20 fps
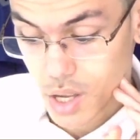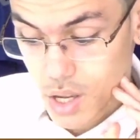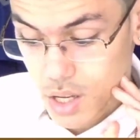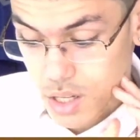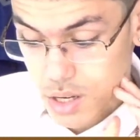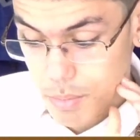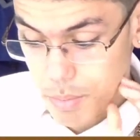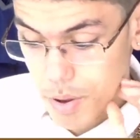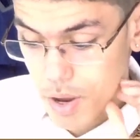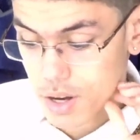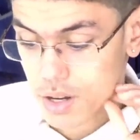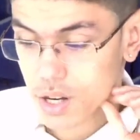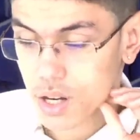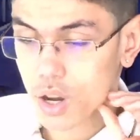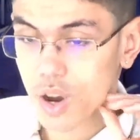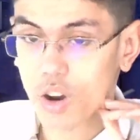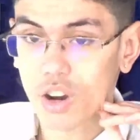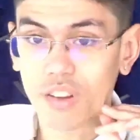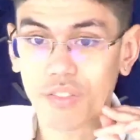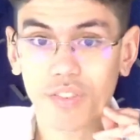depending
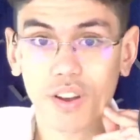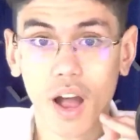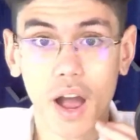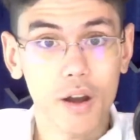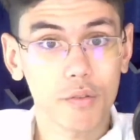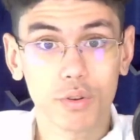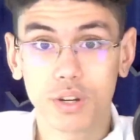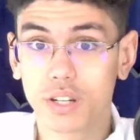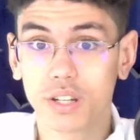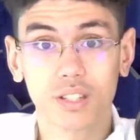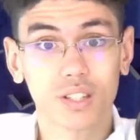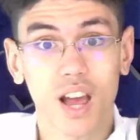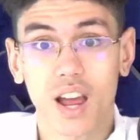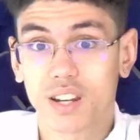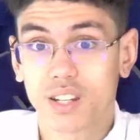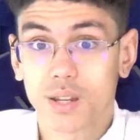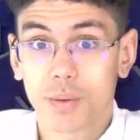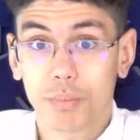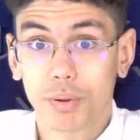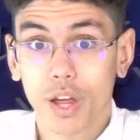on if Kyrie
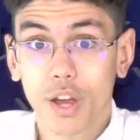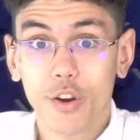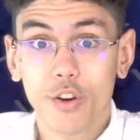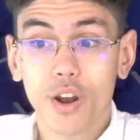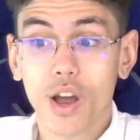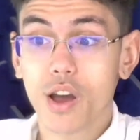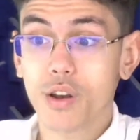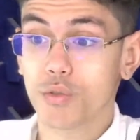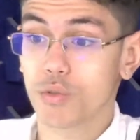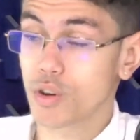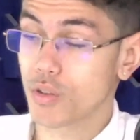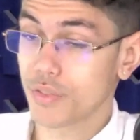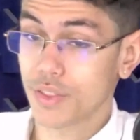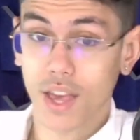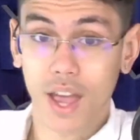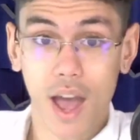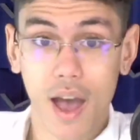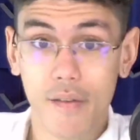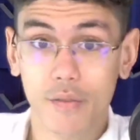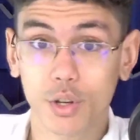decides to play or not or if they
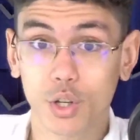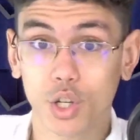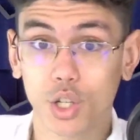have a good